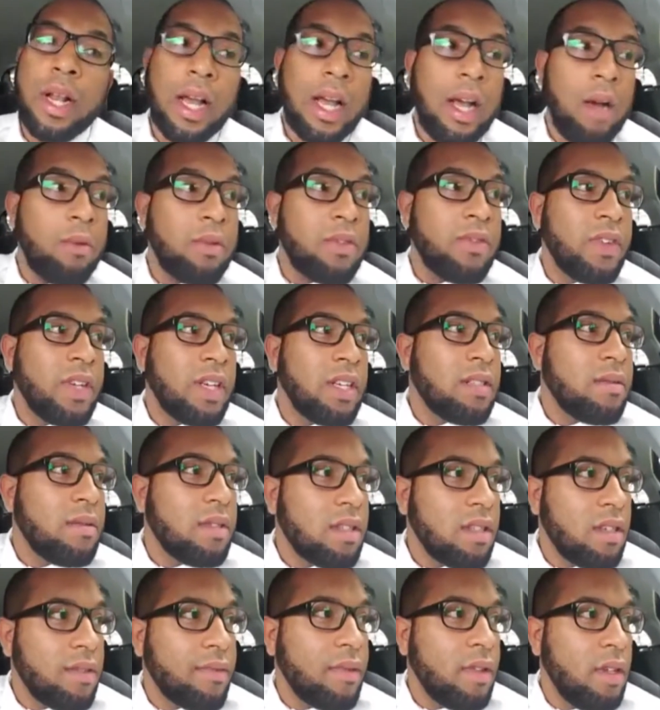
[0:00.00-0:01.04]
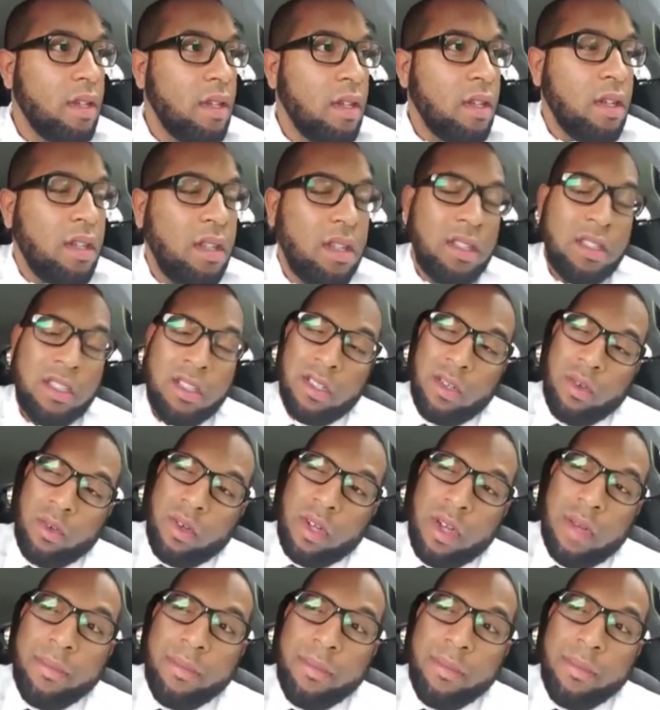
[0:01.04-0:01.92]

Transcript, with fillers: Like I was thinking to myself, do you know,